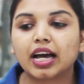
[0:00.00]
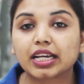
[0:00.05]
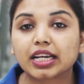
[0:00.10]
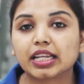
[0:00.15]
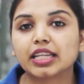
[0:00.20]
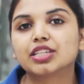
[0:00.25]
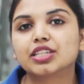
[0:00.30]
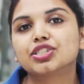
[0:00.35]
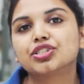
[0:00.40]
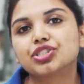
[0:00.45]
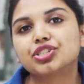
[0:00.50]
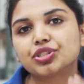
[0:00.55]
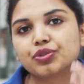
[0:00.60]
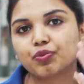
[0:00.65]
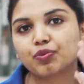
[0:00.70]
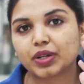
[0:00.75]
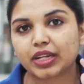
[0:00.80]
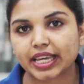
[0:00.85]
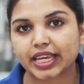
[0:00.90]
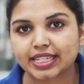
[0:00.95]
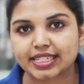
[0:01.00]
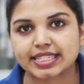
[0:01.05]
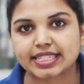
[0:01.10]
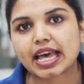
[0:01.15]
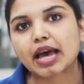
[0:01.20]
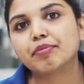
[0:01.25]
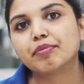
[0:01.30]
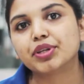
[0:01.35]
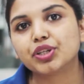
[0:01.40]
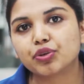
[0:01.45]
A clinician will
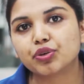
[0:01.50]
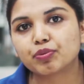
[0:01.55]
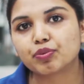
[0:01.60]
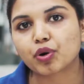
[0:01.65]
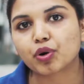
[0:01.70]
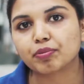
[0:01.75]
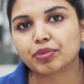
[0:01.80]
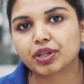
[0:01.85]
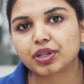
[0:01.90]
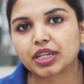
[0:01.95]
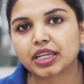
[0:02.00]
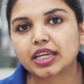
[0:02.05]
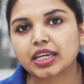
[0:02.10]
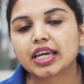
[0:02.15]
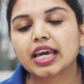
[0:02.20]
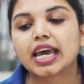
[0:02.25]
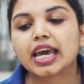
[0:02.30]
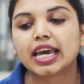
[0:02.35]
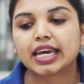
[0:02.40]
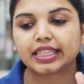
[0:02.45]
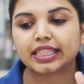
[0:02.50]
examine you properly.